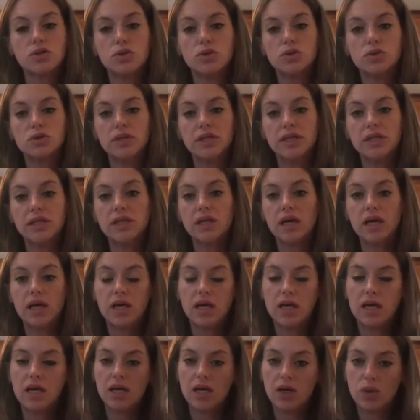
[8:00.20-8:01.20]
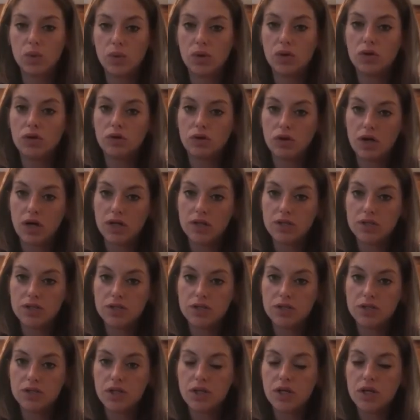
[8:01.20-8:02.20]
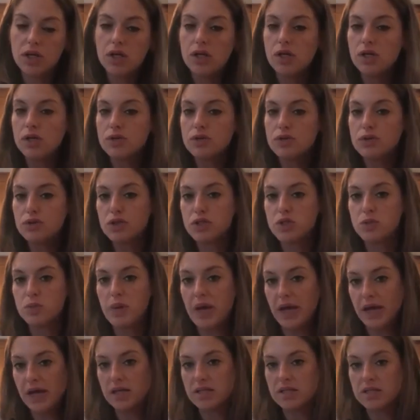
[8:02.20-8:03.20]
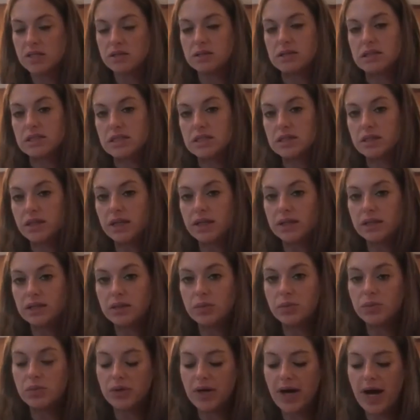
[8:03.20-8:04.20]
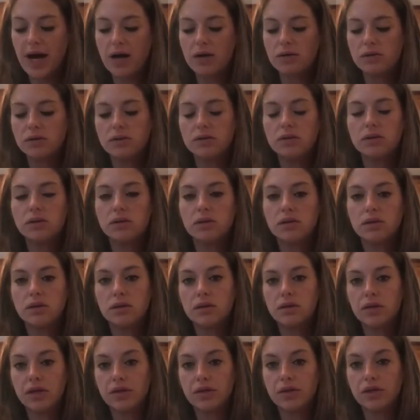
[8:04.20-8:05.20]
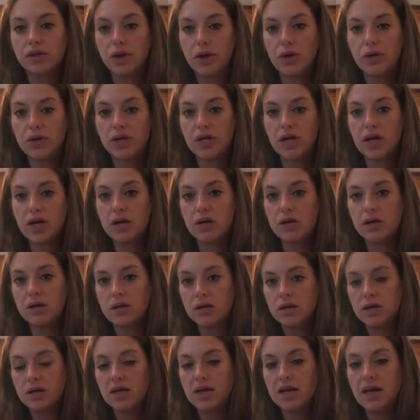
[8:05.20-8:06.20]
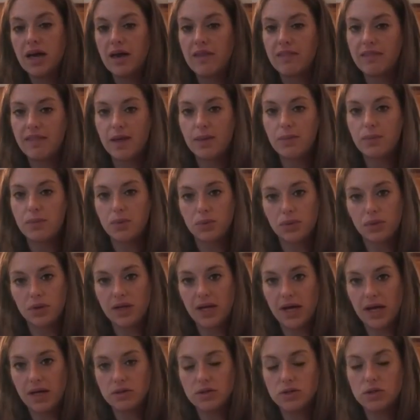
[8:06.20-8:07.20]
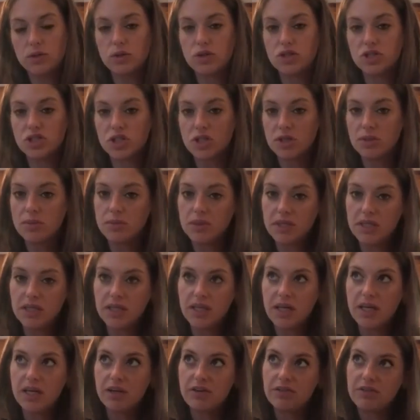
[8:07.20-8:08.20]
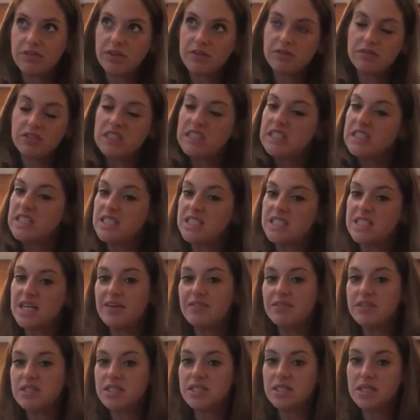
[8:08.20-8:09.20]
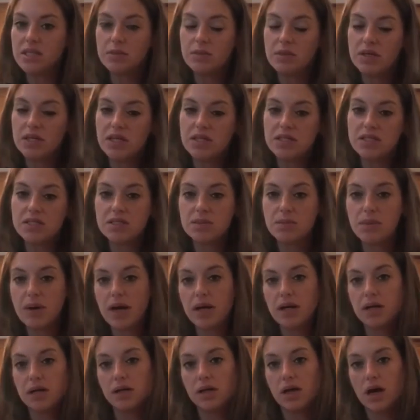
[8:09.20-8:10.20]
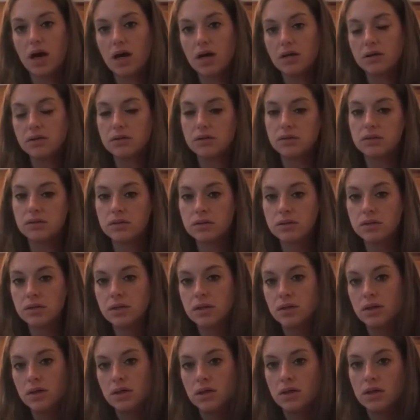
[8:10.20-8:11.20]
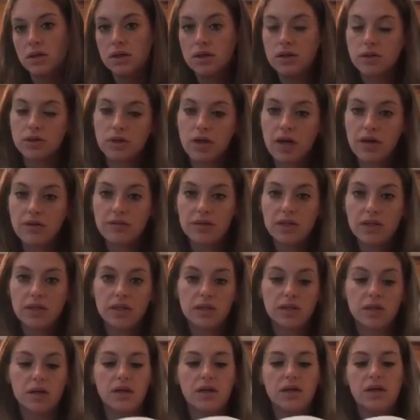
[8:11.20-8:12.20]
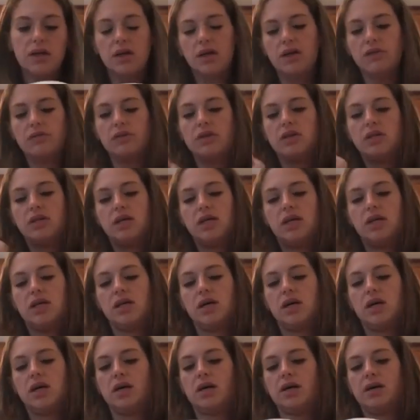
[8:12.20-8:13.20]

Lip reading: cooling, it will crunch. So just bake it till it's lightly brown, like the coconut, and then pull it out. So it should be like 15 to 17 minutes, depending on your oven and everything.